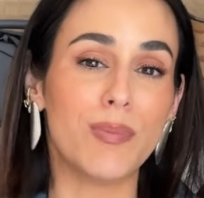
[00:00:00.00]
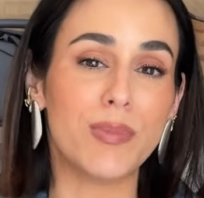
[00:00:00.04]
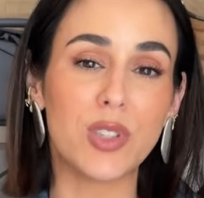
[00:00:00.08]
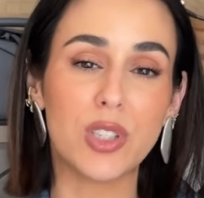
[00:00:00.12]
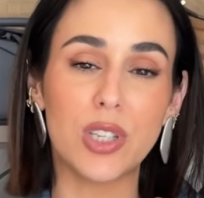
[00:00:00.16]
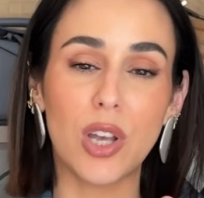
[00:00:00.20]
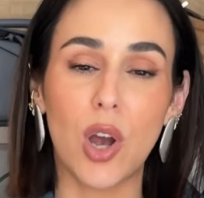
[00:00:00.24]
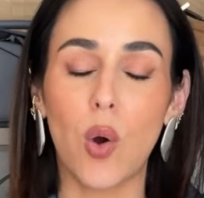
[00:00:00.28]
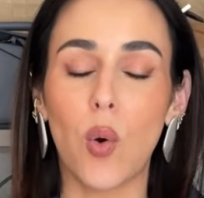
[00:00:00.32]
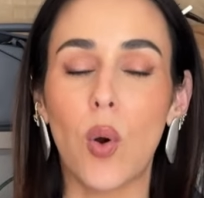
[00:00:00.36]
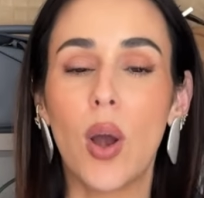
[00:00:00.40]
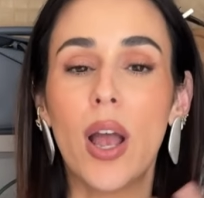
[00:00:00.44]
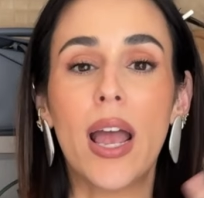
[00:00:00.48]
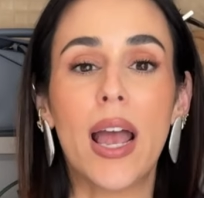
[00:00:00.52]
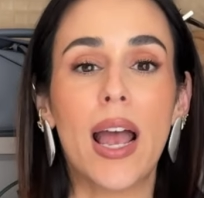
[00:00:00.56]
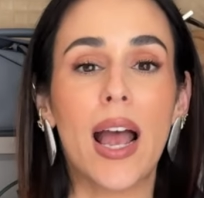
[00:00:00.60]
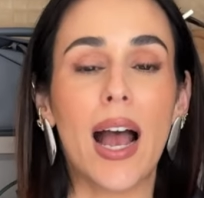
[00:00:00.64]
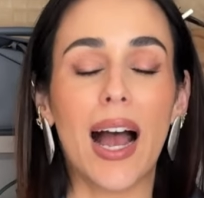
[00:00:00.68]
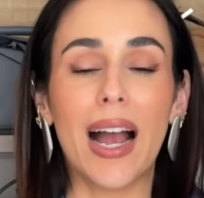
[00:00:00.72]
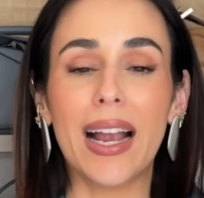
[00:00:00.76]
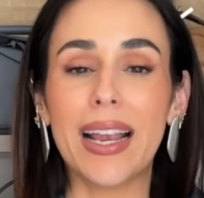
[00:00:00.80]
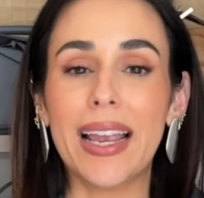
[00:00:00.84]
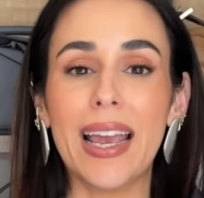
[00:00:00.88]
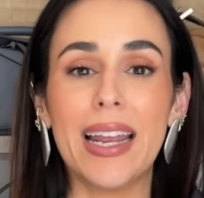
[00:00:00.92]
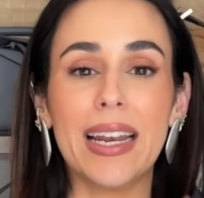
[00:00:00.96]
So
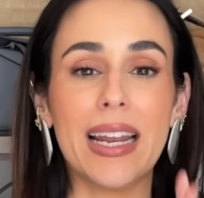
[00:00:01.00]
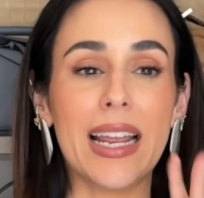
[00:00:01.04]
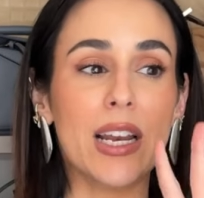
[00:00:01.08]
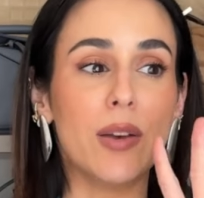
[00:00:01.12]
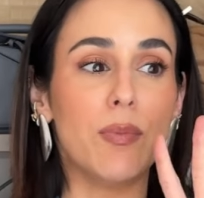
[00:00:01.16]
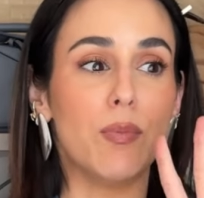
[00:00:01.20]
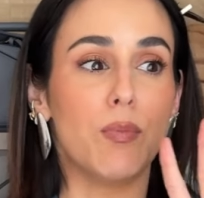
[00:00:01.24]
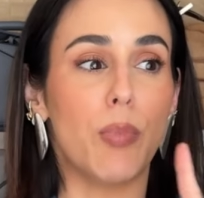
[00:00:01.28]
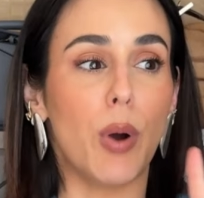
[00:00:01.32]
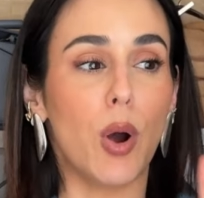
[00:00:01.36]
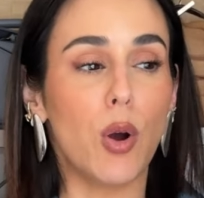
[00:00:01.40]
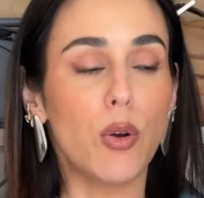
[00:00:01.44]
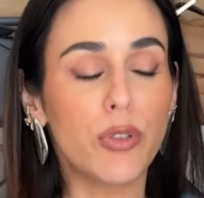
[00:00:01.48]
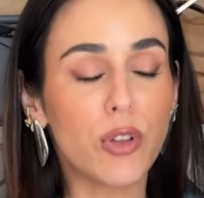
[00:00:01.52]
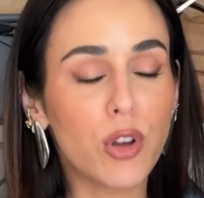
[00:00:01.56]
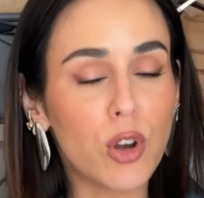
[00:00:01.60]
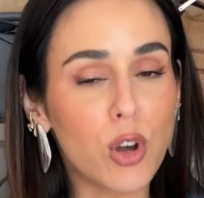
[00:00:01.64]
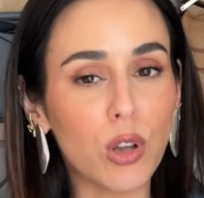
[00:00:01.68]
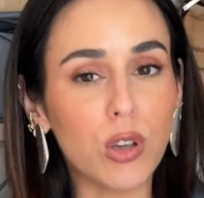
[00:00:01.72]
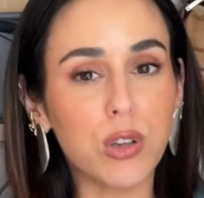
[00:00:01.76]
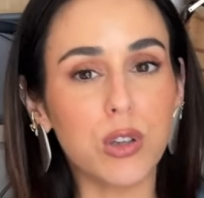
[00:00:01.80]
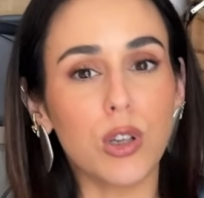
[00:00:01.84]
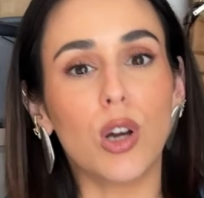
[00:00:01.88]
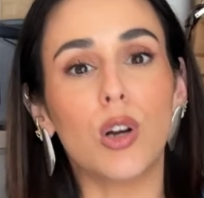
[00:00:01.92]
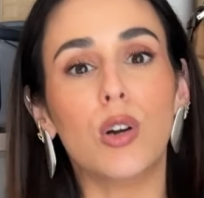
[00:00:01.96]
again, in both
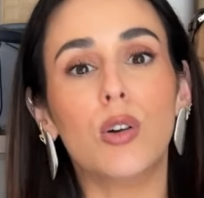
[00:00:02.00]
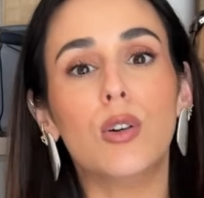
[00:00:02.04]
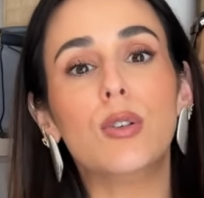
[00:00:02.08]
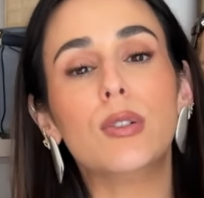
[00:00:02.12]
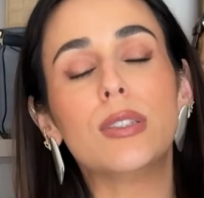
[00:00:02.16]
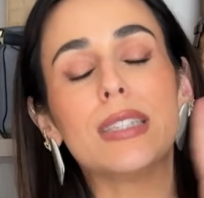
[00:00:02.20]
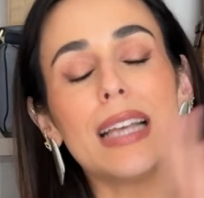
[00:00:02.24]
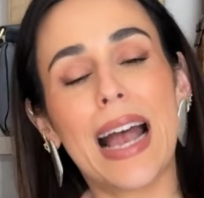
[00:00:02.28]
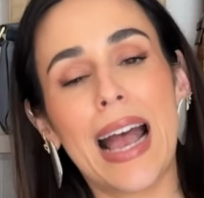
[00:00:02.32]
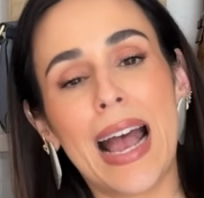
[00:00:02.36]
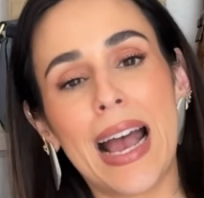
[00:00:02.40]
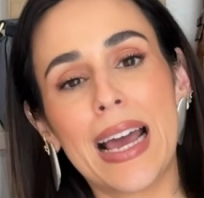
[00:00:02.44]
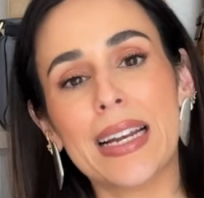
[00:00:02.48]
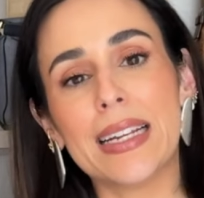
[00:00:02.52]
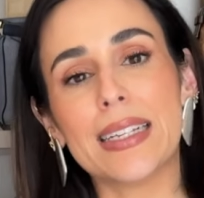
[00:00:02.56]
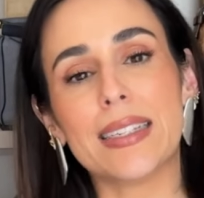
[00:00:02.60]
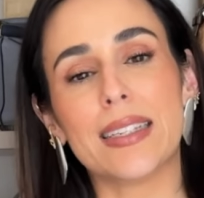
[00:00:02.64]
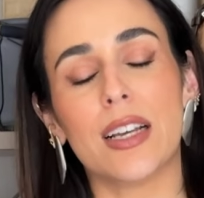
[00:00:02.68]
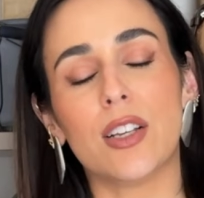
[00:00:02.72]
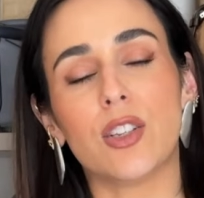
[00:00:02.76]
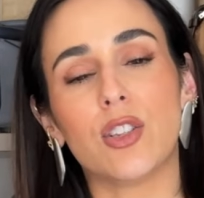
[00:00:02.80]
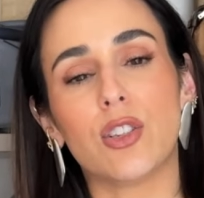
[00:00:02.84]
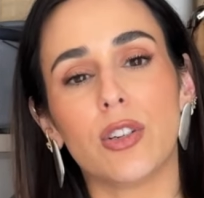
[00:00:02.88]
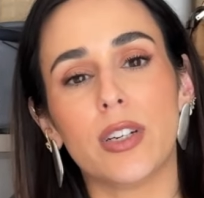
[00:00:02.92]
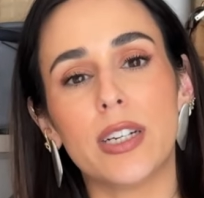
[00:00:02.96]
clothes and
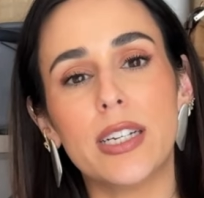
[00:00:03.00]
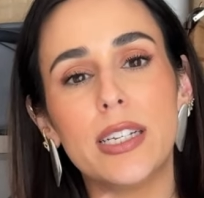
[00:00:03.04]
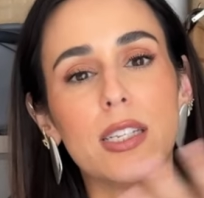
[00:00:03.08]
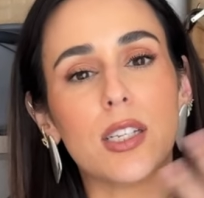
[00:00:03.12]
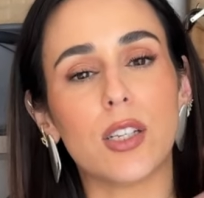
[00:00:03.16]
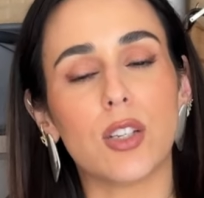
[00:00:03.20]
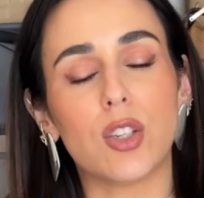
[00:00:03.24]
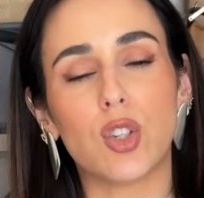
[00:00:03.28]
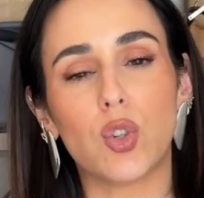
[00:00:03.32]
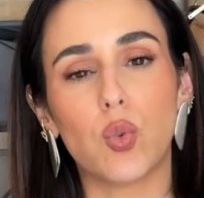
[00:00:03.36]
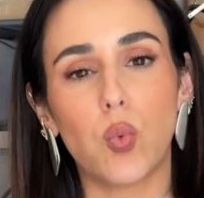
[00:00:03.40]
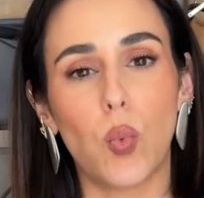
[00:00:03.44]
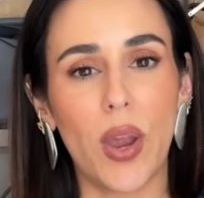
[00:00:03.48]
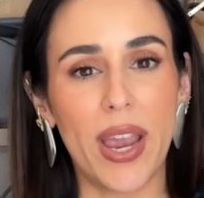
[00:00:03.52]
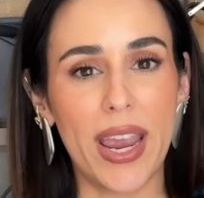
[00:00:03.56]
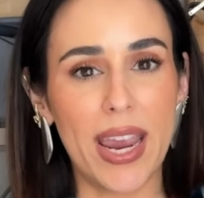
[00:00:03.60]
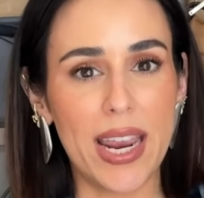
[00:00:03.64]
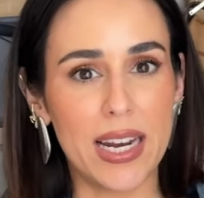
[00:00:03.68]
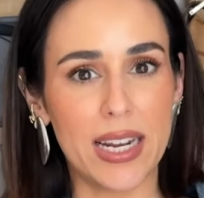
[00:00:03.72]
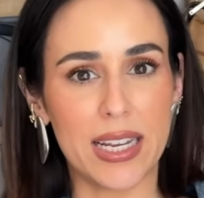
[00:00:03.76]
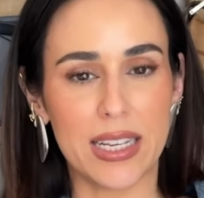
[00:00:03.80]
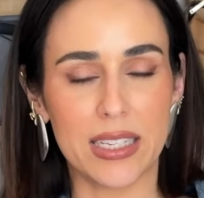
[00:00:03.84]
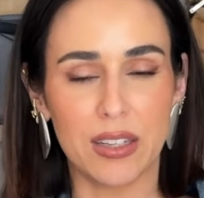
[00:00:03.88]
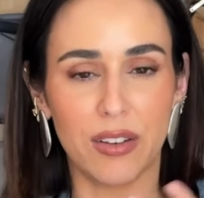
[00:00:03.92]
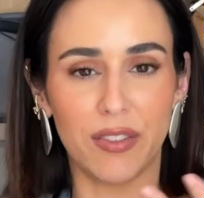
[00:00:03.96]
accessories, suede
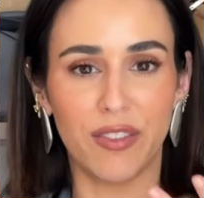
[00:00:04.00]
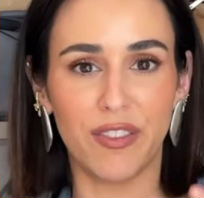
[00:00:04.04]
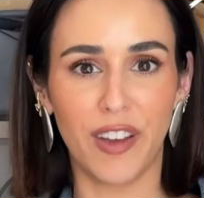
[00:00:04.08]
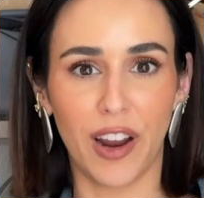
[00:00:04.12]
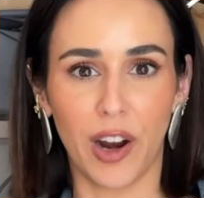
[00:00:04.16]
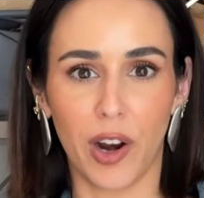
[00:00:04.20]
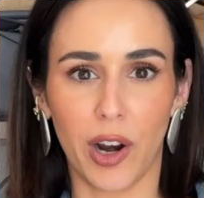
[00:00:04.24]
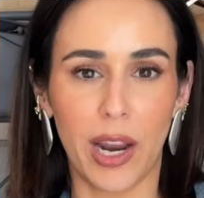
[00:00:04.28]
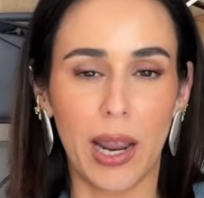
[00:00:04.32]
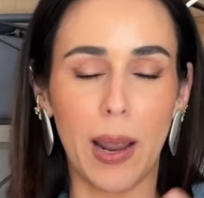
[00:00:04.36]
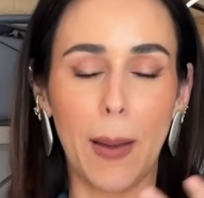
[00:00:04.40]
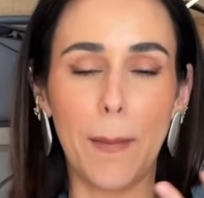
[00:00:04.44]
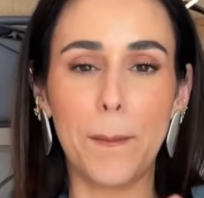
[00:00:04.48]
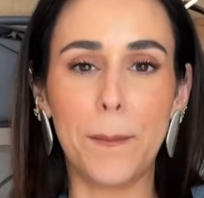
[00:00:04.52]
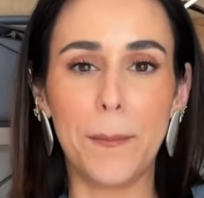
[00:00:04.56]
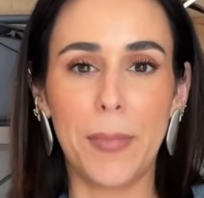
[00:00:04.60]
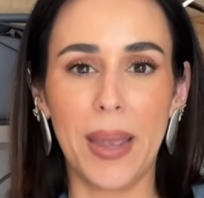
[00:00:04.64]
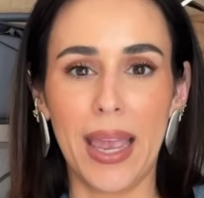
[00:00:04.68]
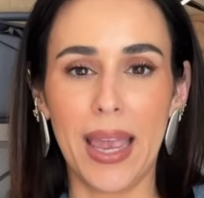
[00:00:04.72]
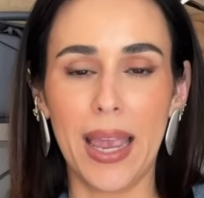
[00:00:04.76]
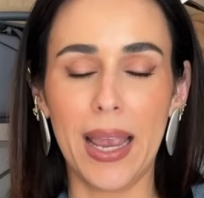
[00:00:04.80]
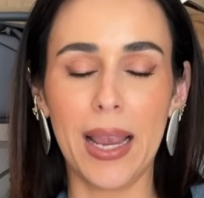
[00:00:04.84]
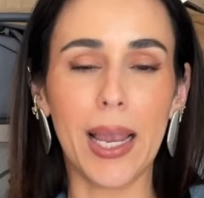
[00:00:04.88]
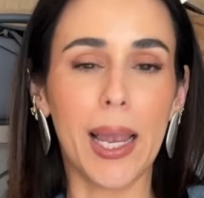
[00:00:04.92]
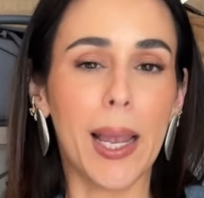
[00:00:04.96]
is very
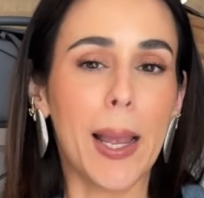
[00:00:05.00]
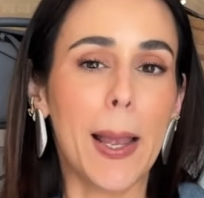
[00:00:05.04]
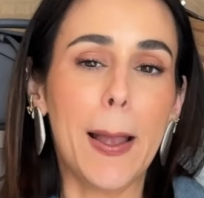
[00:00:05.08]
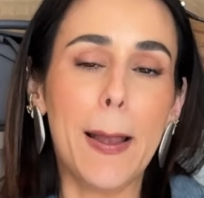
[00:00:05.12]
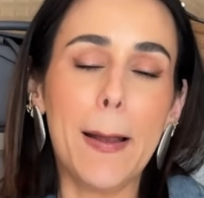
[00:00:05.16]
big.